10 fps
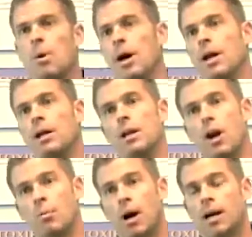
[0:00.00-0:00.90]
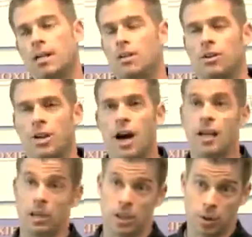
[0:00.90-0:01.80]
But our bodies are
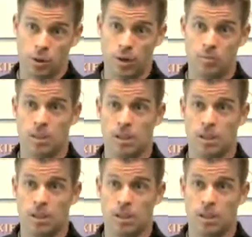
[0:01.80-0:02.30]
not ill-equipped